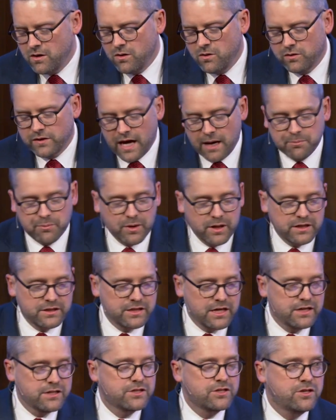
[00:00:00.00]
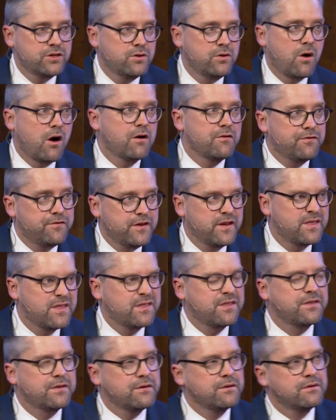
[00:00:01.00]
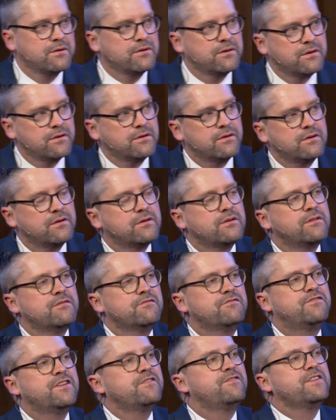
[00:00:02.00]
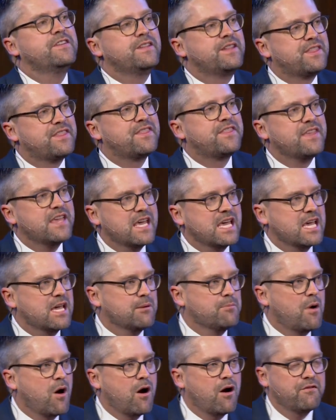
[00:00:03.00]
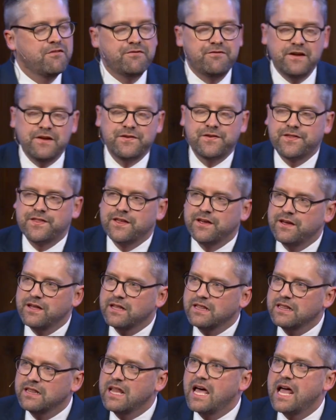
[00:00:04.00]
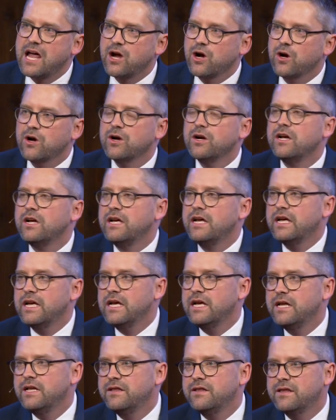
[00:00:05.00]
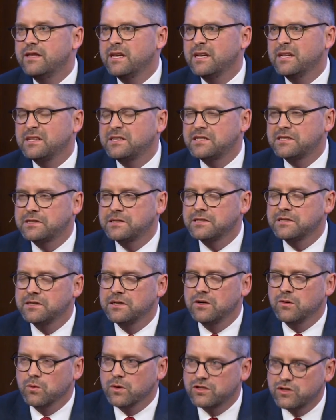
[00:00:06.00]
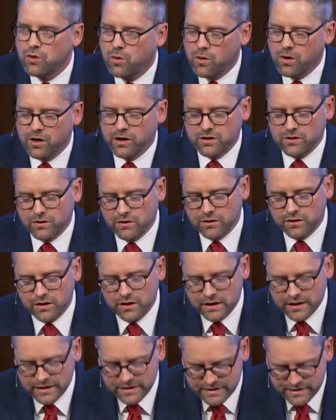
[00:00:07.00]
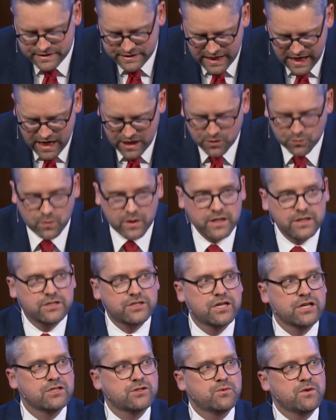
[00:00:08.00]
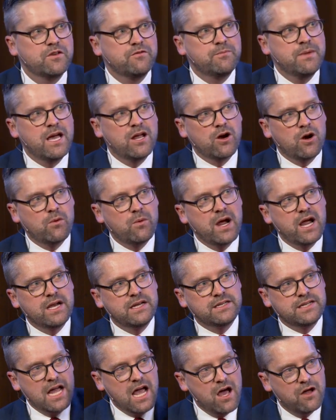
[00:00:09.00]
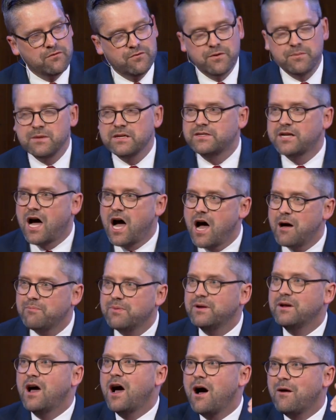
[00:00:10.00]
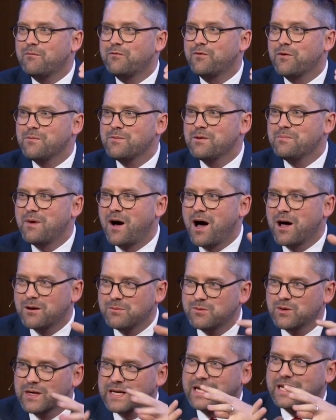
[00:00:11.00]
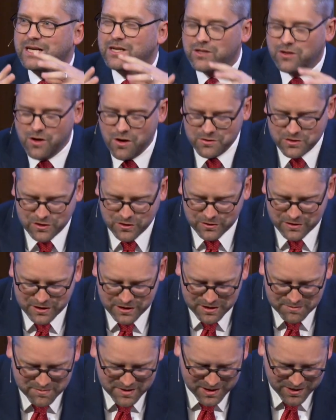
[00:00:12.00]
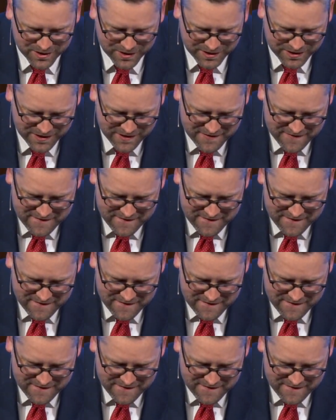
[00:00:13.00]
Well, that brings us to our fifth vivid theme, our fifth layer in this rhetorical sandwich as we've made our way down from the top and up from the bottom. We're getting closer to the middle.